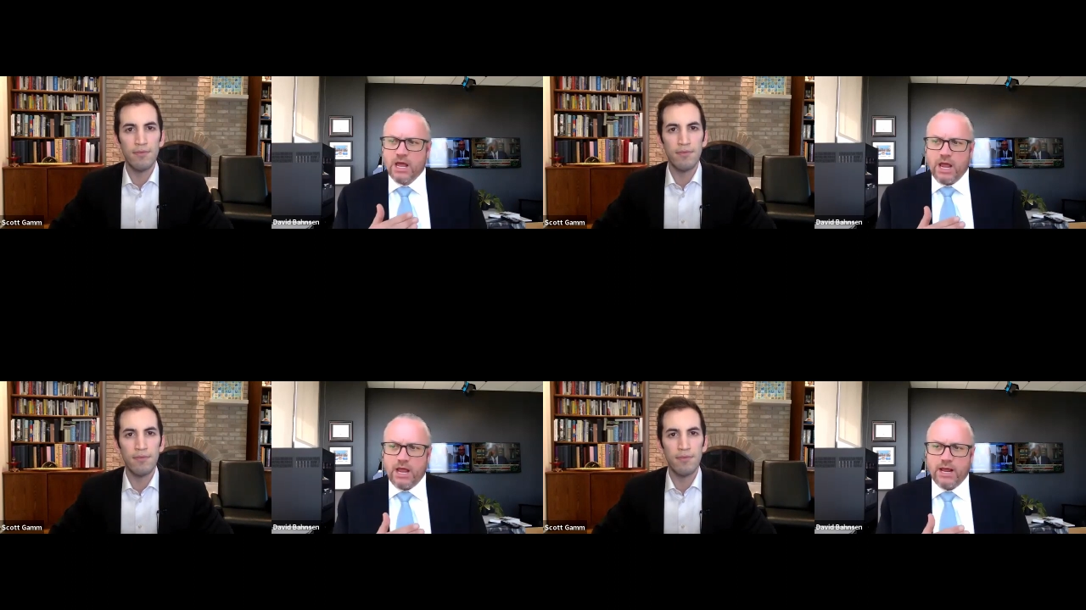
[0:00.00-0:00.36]

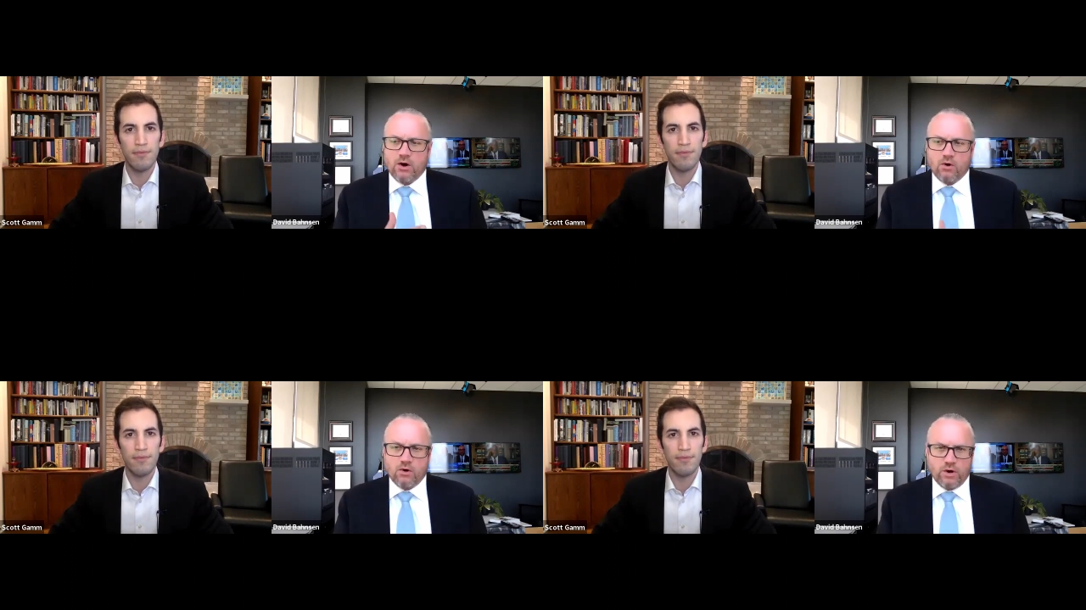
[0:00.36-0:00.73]

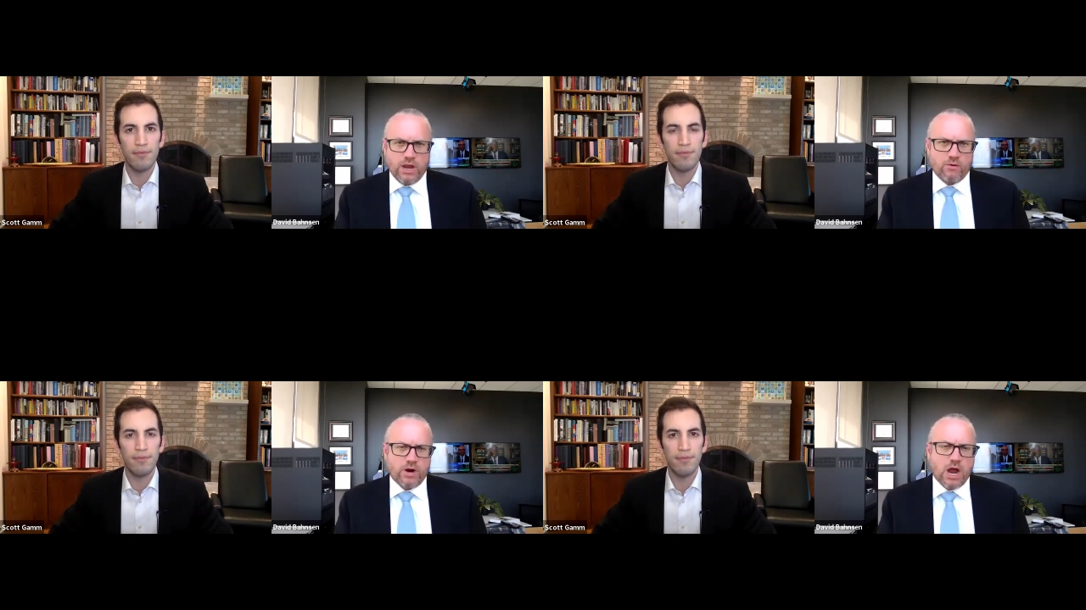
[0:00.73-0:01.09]
Speaker 1: early
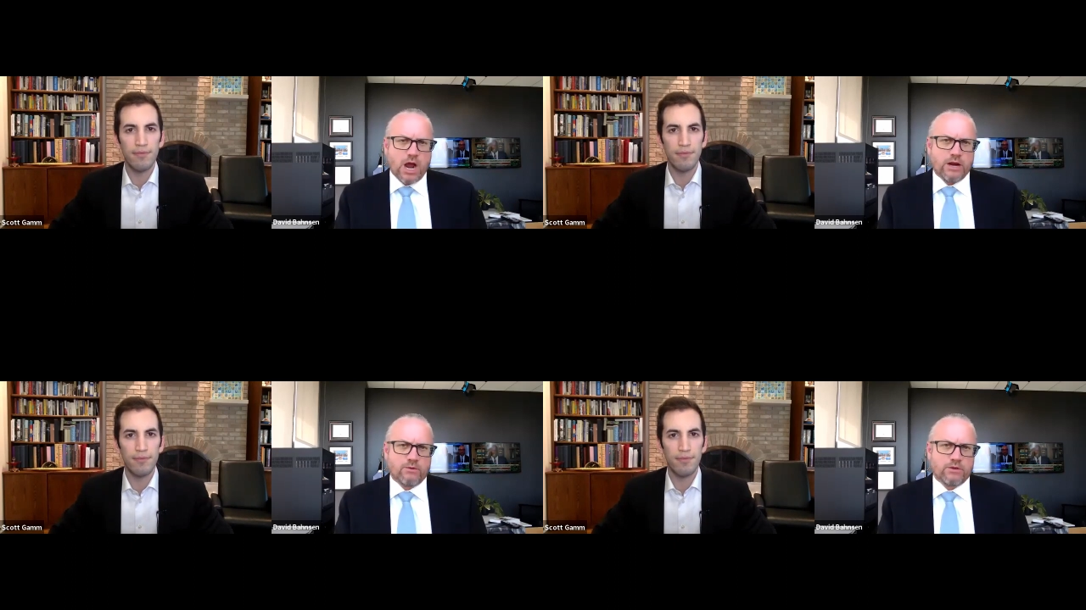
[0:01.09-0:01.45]

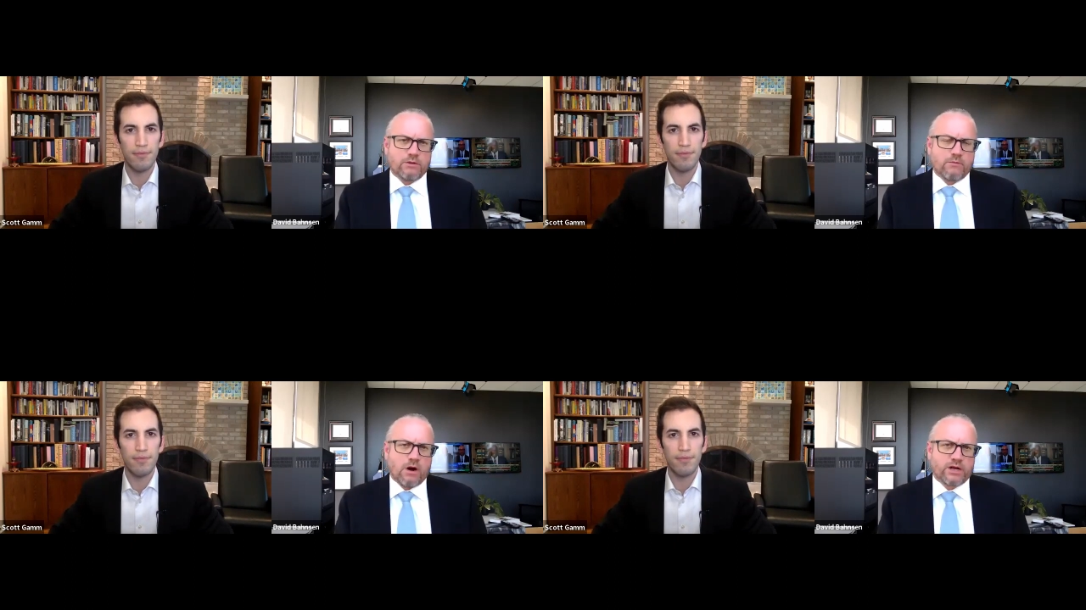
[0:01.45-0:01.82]
09 when the
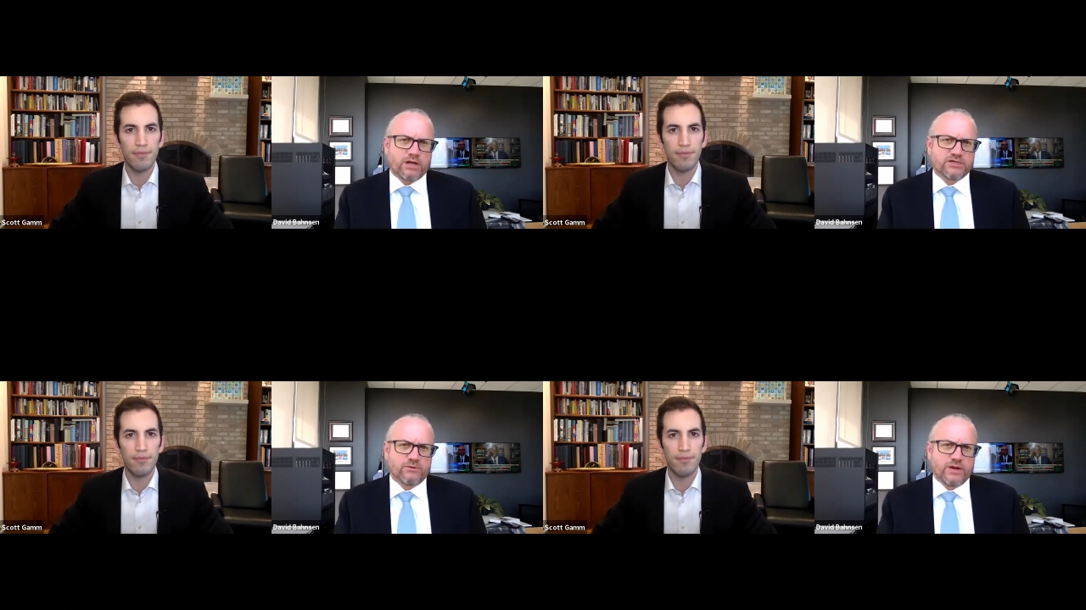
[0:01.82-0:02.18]

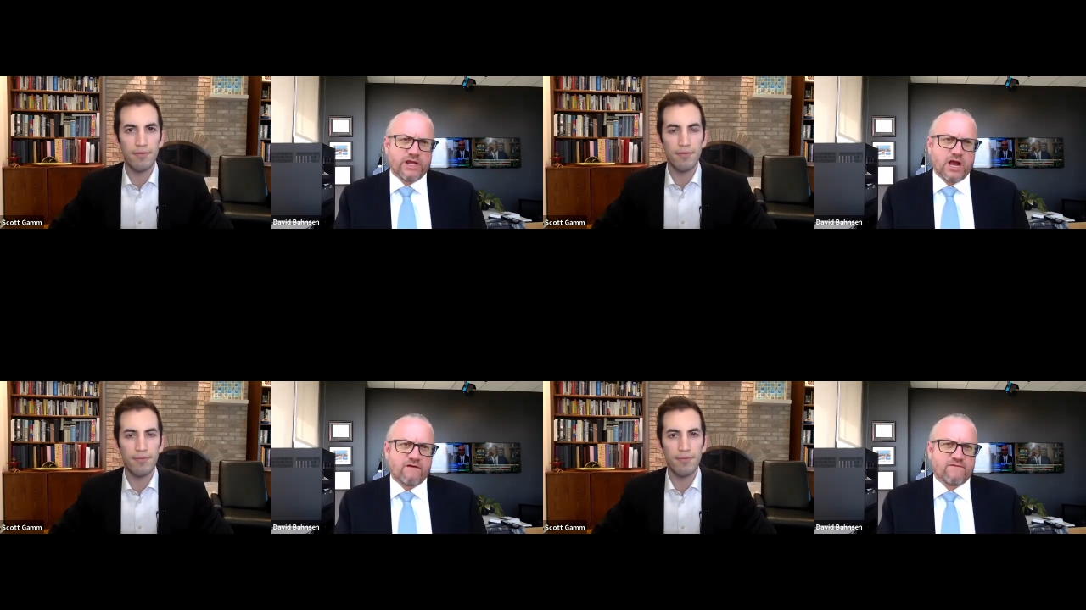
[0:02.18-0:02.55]
markets
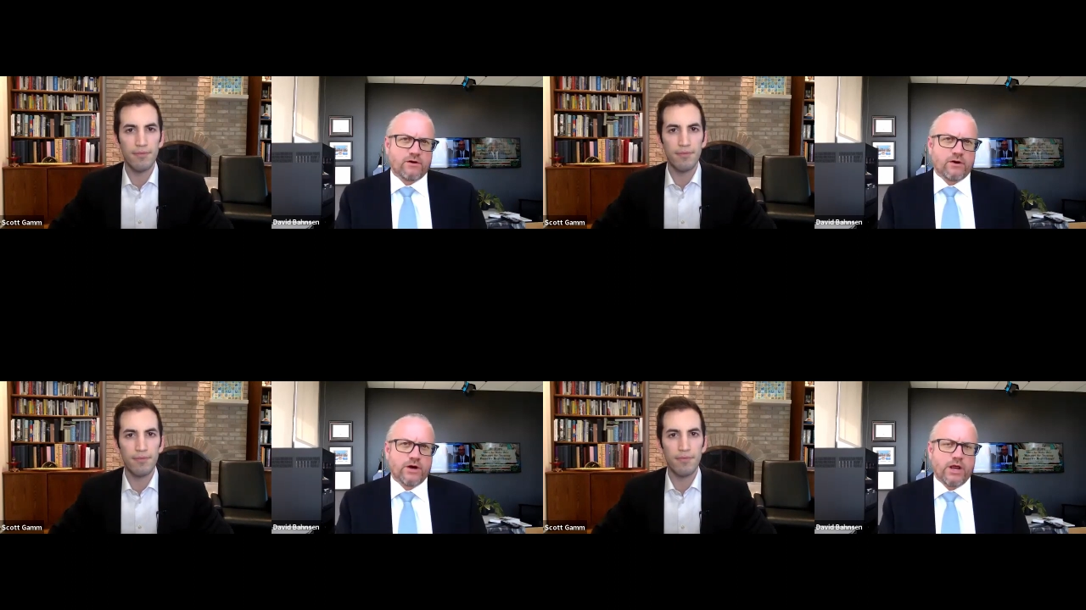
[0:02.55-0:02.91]

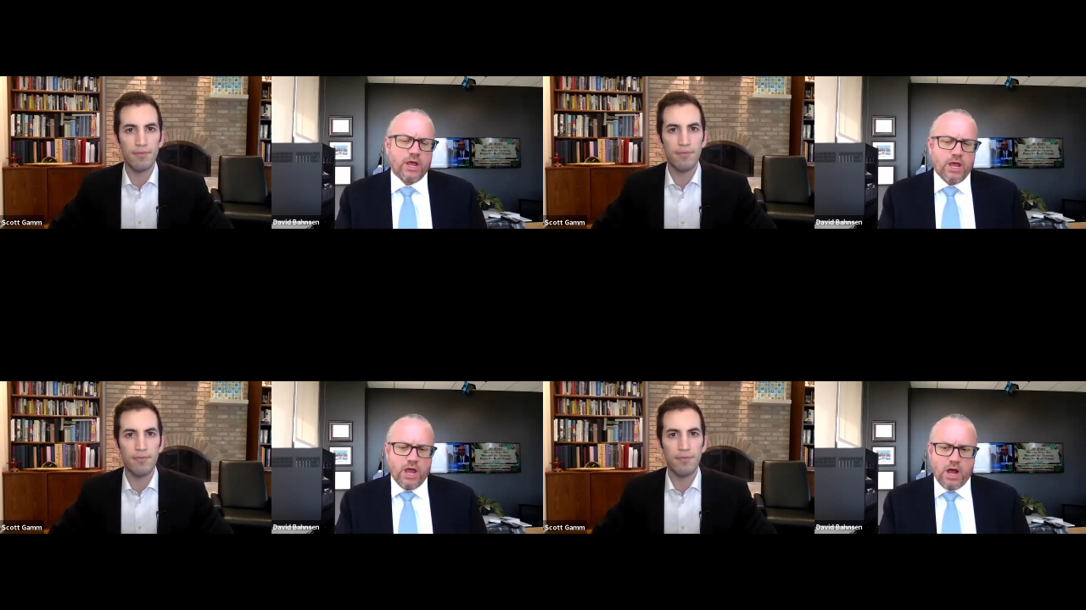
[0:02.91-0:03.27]
recovered
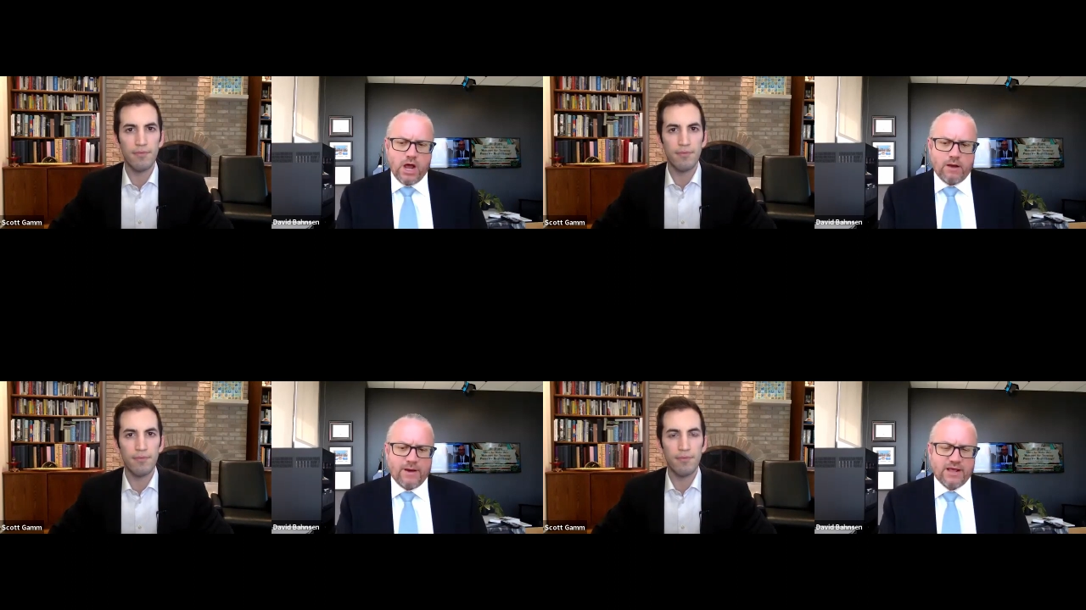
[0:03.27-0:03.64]

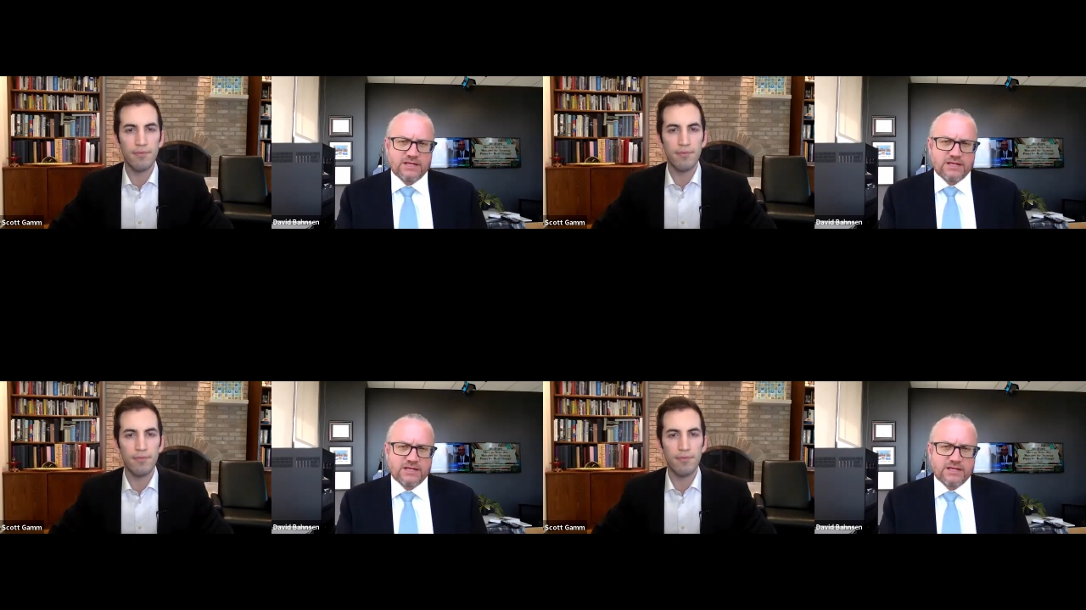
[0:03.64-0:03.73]
uh, by